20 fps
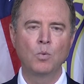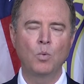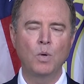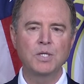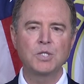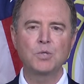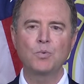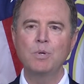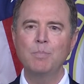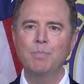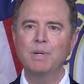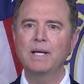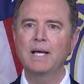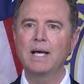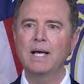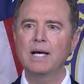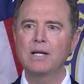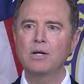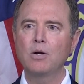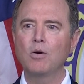Once we
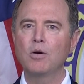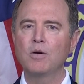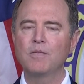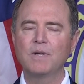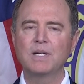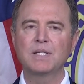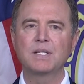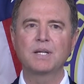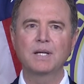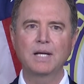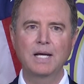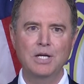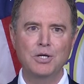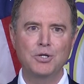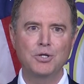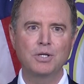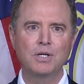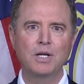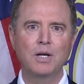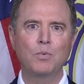began our
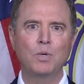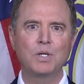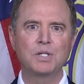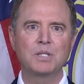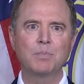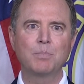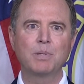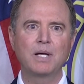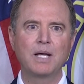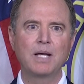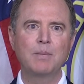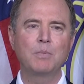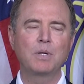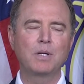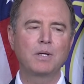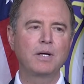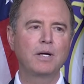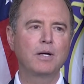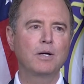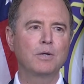investigation and once it became
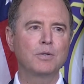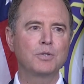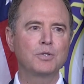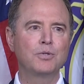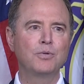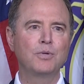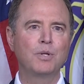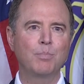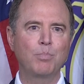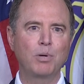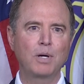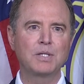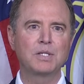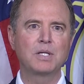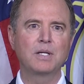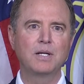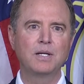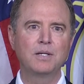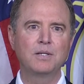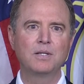clear to the
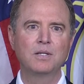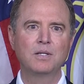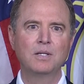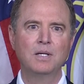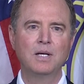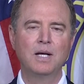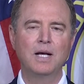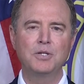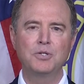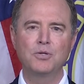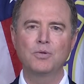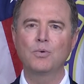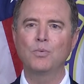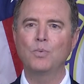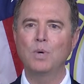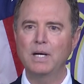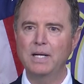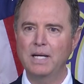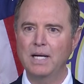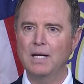President and to the
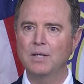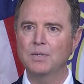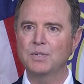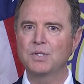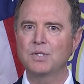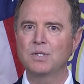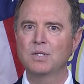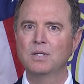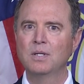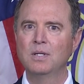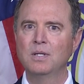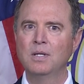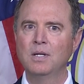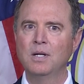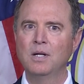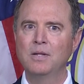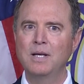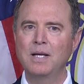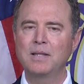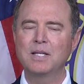White House
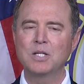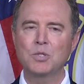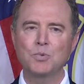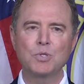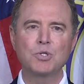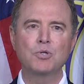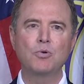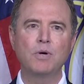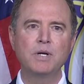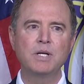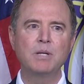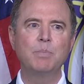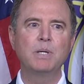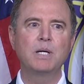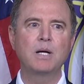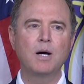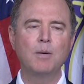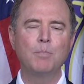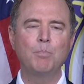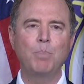that this was going to
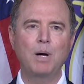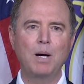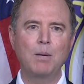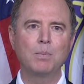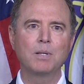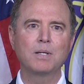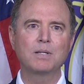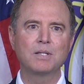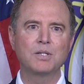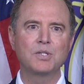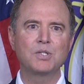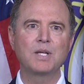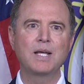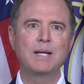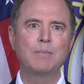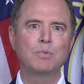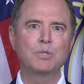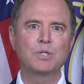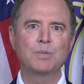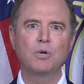become public, this
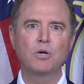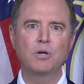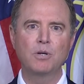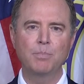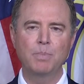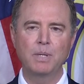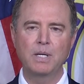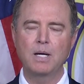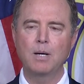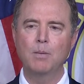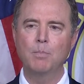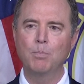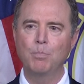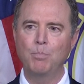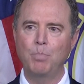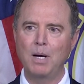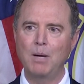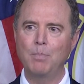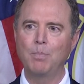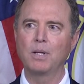scheme was going to become
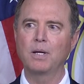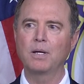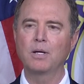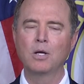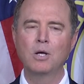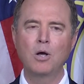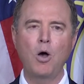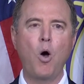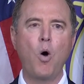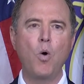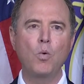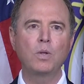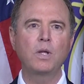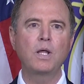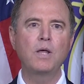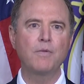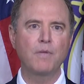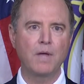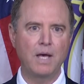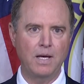public,
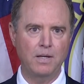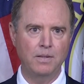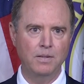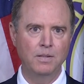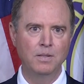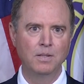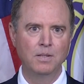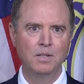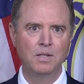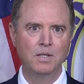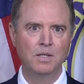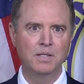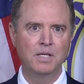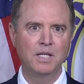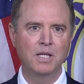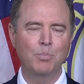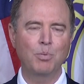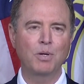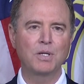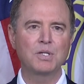only then
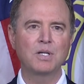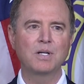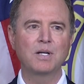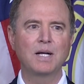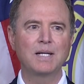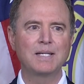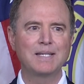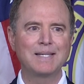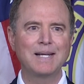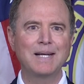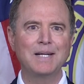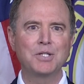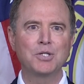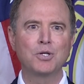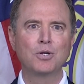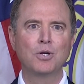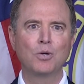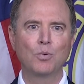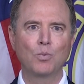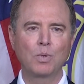did the President of the United States
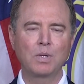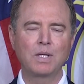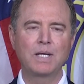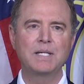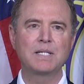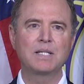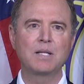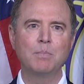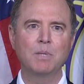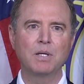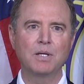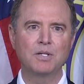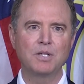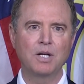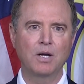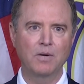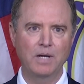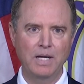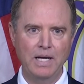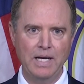release the
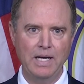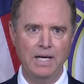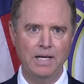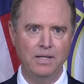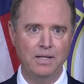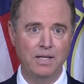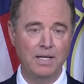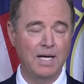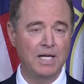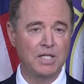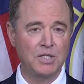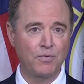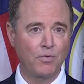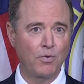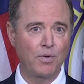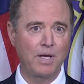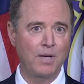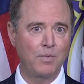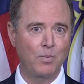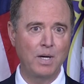military aid. And as
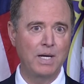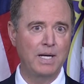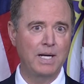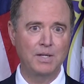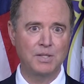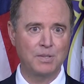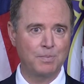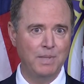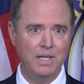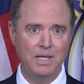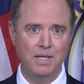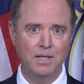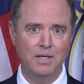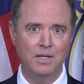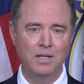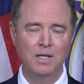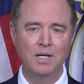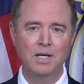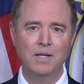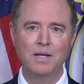for that White House
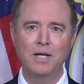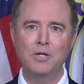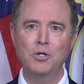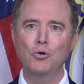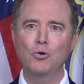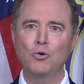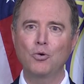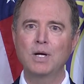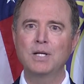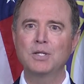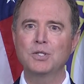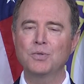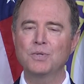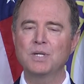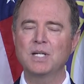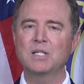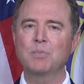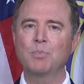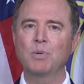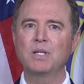meeting that Ukraine so
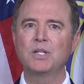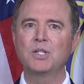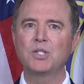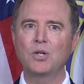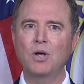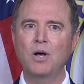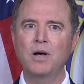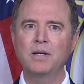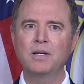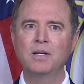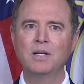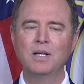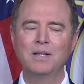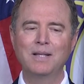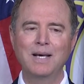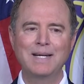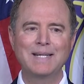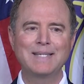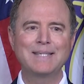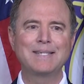desperately sought,
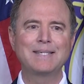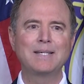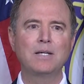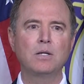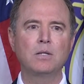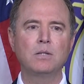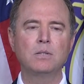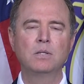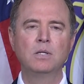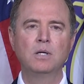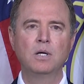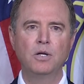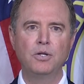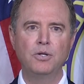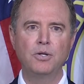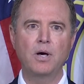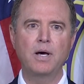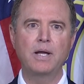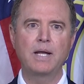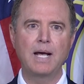that has still
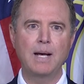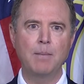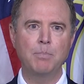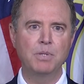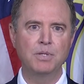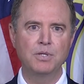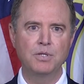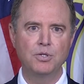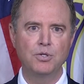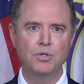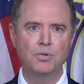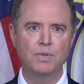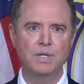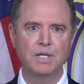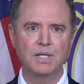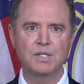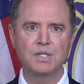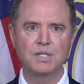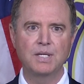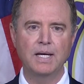not happened to
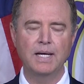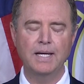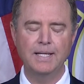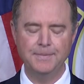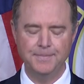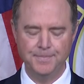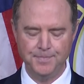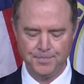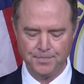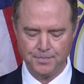this day.